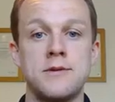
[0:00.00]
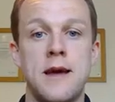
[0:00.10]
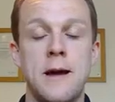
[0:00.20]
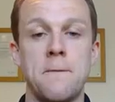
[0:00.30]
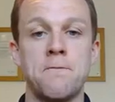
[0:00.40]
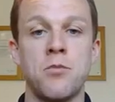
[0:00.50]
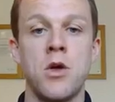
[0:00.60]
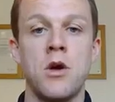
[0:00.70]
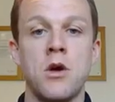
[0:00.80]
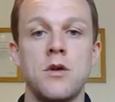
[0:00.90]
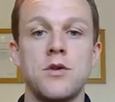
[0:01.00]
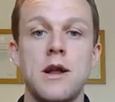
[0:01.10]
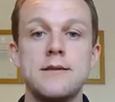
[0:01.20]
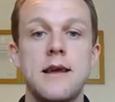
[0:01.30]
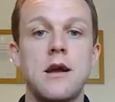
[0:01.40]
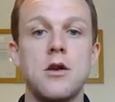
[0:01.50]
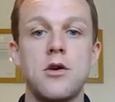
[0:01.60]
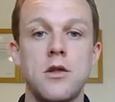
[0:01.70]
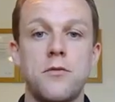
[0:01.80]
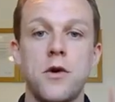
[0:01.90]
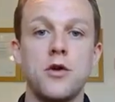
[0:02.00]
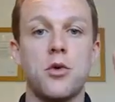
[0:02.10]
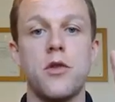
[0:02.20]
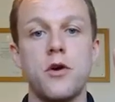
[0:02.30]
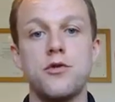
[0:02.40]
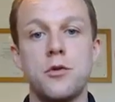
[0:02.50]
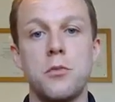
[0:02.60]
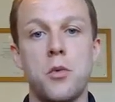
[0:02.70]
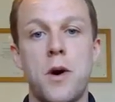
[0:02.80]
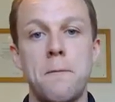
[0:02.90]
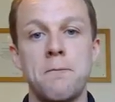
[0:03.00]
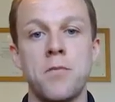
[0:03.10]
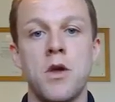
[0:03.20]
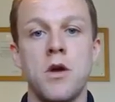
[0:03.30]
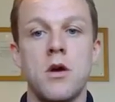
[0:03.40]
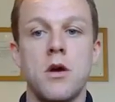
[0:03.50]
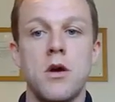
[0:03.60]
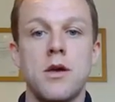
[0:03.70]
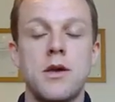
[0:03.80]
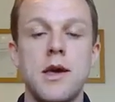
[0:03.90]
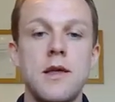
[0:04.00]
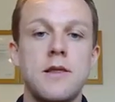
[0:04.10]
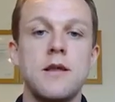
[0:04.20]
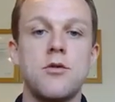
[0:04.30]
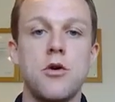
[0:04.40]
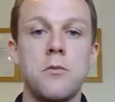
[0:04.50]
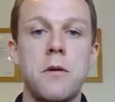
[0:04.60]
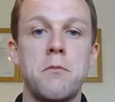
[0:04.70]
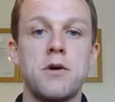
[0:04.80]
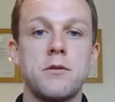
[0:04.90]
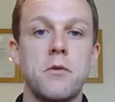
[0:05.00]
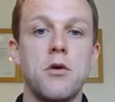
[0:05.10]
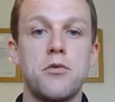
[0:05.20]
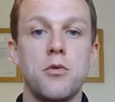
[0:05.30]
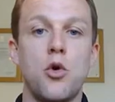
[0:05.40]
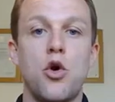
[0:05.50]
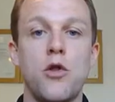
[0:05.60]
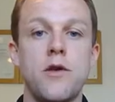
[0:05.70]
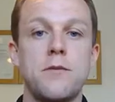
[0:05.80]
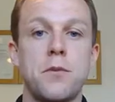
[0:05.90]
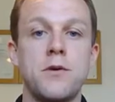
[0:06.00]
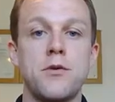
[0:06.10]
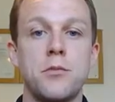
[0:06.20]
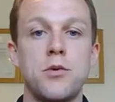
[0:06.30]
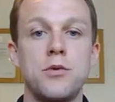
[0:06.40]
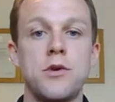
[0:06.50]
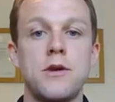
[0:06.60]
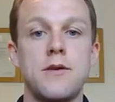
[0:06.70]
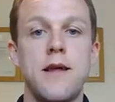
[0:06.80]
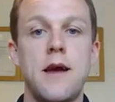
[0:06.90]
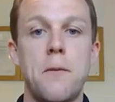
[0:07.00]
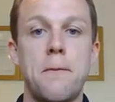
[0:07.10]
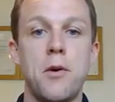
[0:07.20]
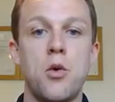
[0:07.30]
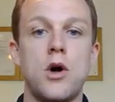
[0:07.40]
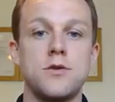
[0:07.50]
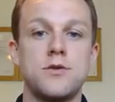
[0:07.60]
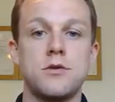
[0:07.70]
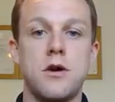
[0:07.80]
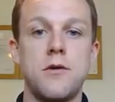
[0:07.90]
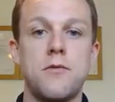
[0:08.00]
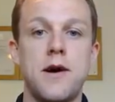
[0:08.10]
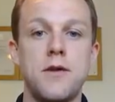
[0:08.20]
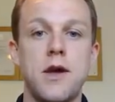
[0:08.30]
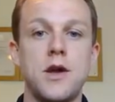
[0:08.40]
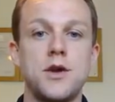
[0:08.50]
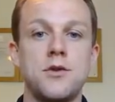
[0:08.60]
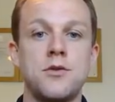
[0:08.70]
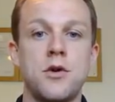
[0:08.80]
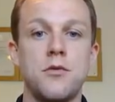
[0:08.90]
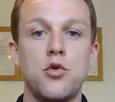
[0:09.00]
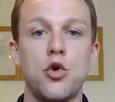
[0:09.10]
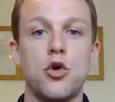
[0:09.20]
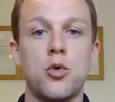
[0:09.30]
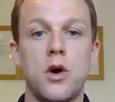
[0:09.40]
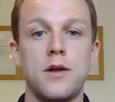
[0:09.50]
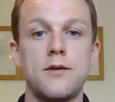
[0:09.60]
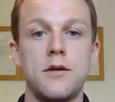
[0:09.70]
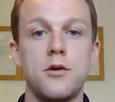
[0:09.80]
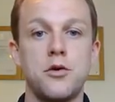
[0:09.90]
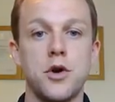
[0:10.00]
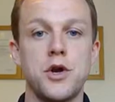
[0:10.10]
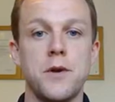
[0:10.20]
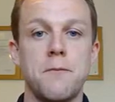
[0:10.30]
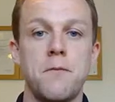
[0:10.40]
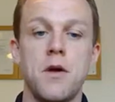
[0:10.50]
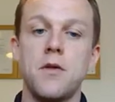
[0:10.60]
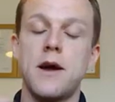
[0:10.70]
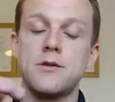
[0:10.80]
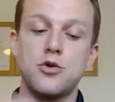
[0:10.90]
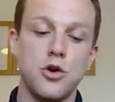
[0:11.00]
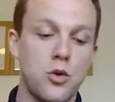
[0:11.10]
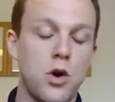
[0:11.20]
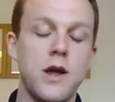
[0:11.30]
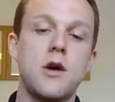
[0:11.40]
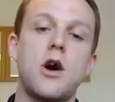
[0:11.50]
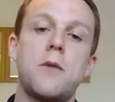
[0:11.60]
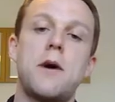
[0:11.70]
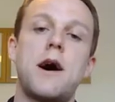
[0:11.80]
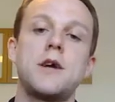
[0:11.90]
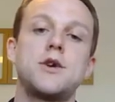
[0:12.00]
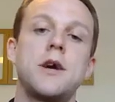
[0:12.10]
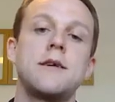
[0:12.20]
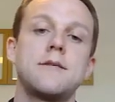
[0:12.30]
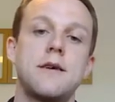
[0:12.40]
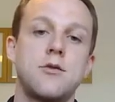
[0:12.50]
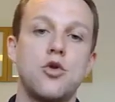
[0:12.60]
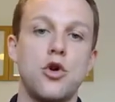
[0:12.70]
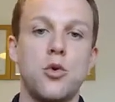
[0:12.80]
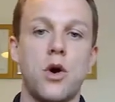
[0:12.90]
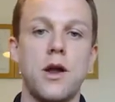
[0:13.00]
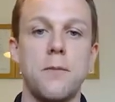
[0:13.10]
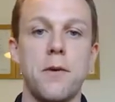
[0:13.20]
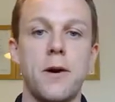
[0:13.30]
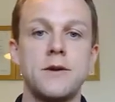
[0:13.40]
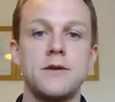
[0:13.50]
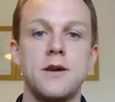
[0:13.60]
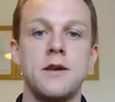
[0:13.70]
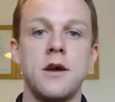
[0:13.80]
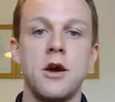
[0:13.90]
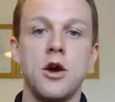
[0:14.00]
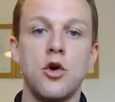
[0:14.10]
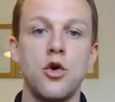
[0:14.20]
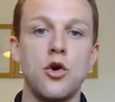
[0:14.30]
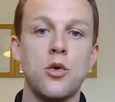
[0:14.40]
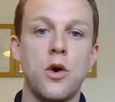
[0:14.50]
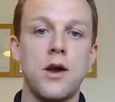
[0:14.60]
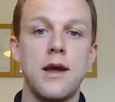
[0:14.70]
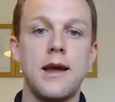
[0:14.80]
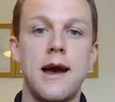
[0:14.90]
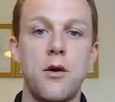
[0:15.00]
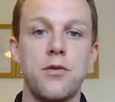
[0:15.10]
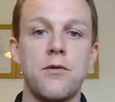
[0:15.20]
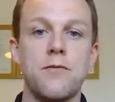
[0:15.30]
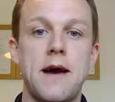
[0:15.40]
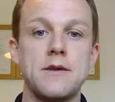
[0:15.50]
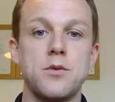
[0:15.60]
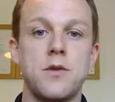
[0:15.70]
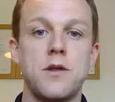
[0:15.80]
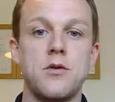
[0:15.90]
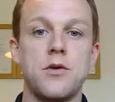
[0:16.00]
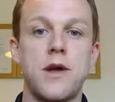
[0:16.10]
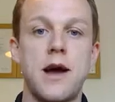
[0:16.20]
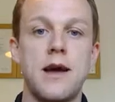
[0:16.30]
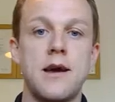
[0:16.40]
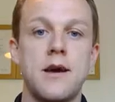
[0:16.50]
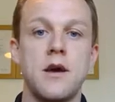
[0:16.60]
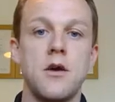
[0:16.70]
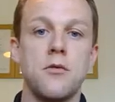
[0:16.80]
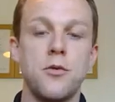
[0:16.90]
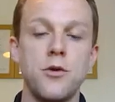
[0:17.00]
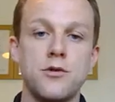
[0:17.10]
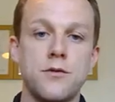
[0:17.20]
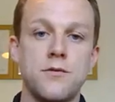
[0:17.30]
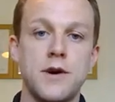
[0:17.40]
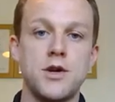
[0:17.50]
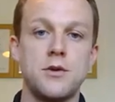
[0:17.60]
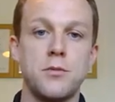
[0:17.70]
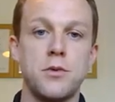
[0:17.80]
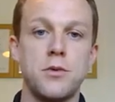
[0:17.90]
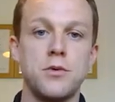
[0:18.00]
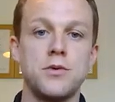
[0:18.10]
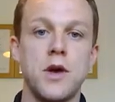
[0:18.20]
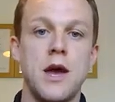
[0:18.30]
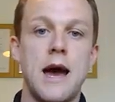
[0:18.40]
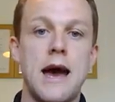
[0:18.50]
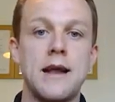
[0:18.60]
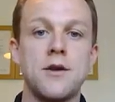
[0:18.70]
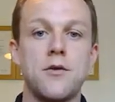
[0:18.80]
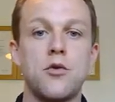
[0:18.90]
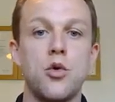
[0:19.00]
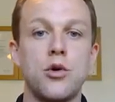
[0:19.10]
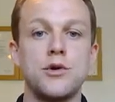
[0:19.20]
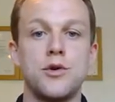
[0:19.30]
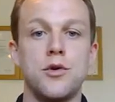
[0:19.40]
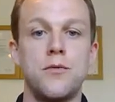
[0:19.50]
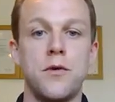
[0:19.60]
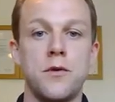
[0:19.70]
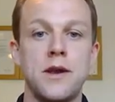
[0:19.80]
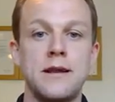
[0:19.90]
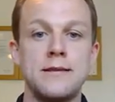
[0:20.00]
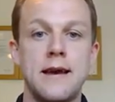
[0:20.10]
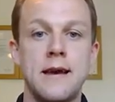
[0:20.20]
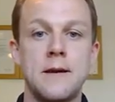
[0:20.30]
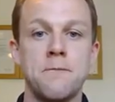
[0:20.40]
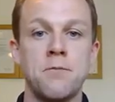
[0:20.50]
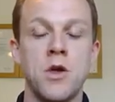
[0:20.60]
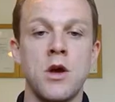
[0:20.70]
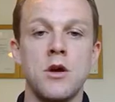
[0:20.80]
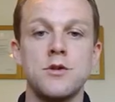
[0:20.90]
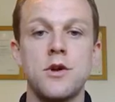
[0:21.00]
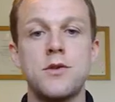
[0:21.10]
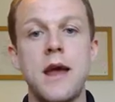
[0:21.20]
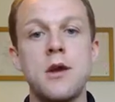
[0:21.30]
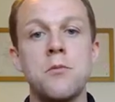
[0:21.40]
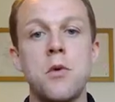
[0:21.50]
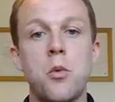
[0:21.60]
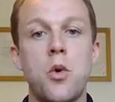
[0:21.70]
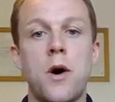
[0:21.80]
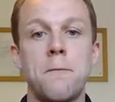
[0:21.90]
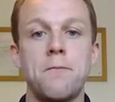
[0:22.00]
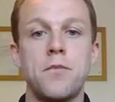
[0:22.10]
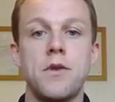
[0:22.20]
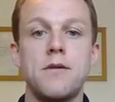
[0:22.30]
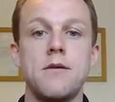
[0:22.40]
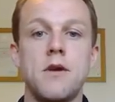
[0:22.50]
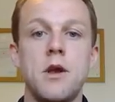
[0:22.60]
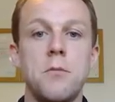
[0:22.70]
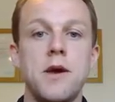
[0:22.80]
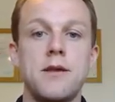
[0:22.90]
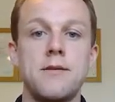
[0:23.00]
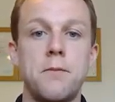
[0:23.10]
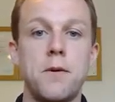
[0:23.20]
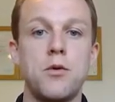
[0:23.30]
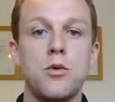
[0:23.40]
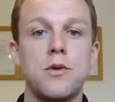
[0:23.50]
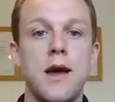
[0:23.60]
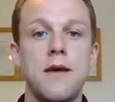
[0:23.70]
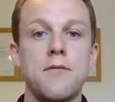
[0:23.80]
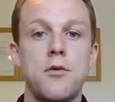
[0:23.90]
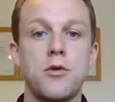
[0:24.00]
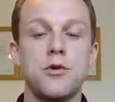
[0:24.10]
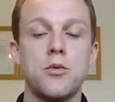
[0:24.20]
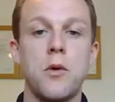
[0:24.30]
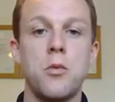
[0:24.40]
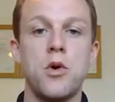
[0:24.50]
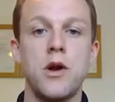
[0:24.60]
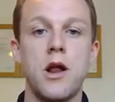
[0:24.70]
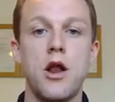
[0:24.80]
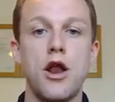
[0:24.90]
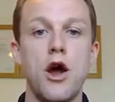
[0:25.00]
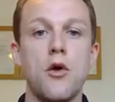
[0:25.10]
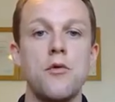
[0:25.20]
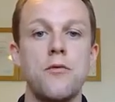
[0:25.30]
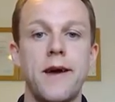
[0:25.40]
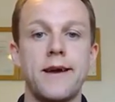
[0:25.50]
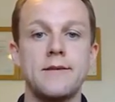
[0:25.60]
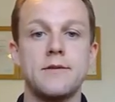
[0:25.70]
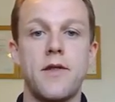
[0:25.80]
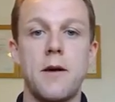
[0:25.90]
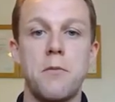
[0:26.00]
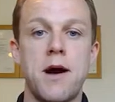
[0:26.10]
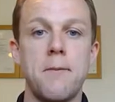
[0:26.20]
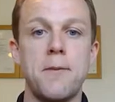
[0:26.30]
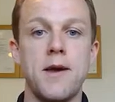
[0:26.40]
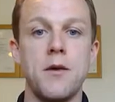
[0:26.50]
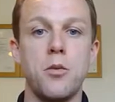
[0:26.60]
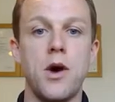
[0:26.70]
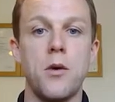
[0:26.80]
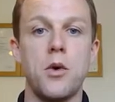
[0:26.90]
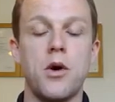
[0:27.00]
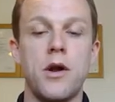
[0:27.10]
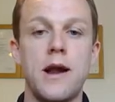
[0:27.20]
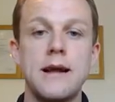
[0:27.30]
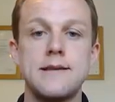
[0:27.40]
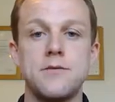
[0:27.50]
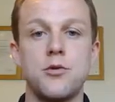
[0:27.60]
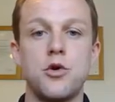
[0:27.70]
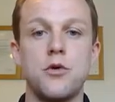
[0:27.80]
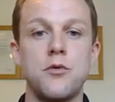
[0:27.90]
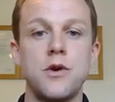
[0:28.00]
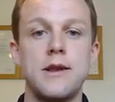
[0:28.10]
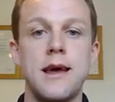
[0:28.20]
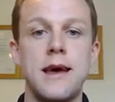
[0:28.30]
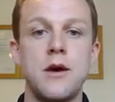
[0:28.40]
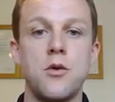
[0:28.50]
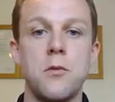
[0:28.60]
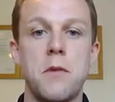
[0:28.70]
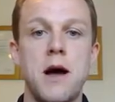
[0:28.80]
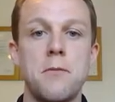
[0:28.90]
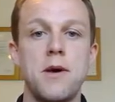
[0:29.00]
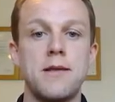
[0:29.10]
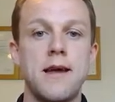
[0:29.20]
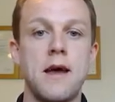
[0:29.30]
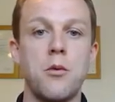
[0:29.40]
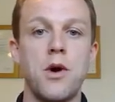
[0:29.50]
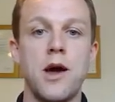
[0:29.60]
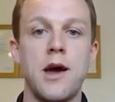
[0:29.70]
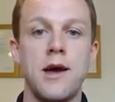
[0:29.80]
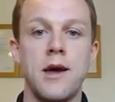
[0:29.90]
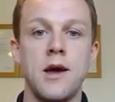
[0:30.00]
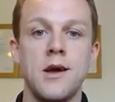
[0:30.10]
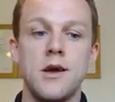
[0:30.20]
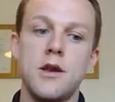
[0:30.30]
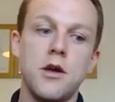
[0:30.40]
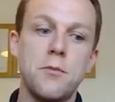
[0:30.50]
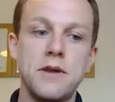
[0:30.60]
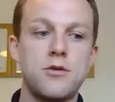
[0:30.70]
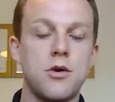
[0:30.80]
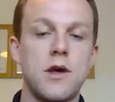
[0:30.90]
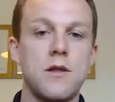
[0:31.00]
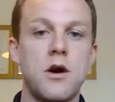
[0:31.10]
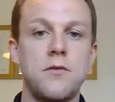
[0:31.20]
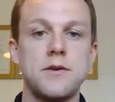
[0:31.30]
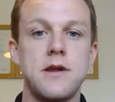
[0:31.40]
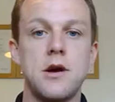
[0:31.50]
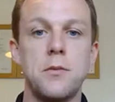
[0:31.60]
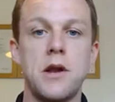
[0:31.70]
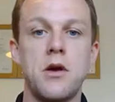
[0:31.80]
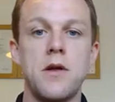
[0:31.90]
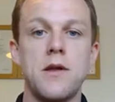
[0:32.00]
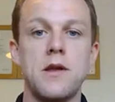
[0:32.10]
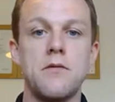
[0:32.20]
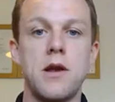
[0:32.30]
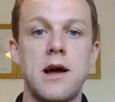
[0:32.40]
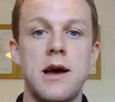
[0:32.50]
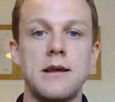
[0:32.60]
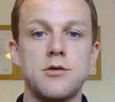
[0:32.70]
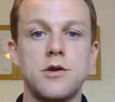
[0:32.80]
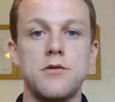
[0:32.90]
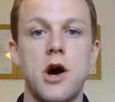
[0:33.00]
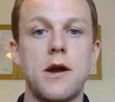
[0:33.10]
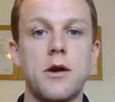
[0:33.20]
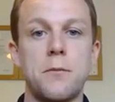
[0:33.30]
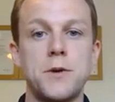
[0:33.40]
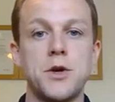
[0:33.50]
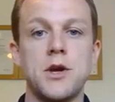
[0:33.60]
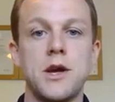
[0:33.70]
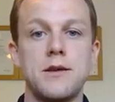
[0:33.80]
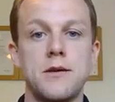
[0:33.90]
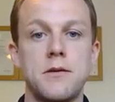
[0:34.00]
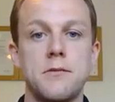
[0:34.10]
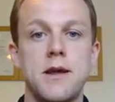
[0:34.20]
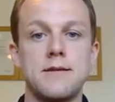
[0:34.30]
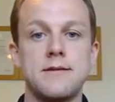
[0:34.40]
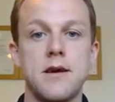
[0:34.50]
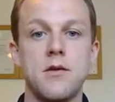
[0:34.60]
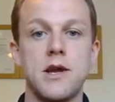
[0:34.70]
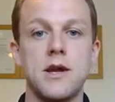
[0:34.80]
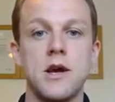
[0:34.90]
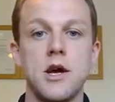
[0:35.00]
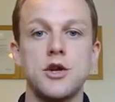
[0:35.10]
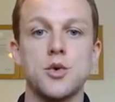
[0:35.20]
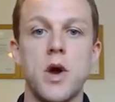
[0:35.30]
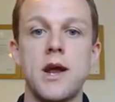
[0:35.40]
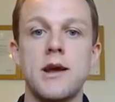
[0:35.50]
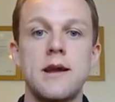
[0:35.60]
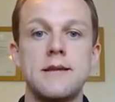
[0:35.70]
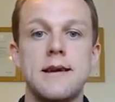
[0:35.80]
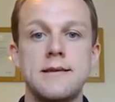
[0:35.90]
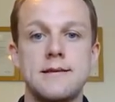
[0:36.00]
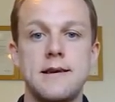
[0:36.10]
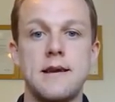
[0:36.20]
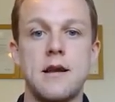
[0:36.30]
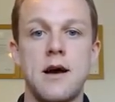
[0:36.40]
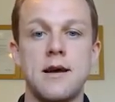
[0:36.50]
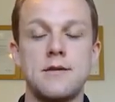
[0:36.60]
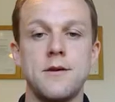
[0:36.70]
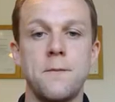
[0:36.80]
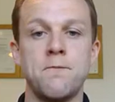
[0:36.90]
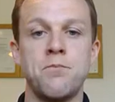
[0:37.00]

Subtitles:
day. So let's take a look at the first one of those, number one. Key thing to remember as I'm going through all of these principles is that they are built on solid foundations of good quality nutrition. That's good quality carbohydrates, that's good quality protein, good quality healthy fats within your diet, fruits and vegetables, and of course your fluid intake. So day number one, this is going to be a typical day for us when we're in a low phase. So that might be where we're on an active recovery day, or it might be a day where you've been stuck in the office a little bit longer than you've liked, or you've not had an opportunity to necessarily train at an intensity you'd like to.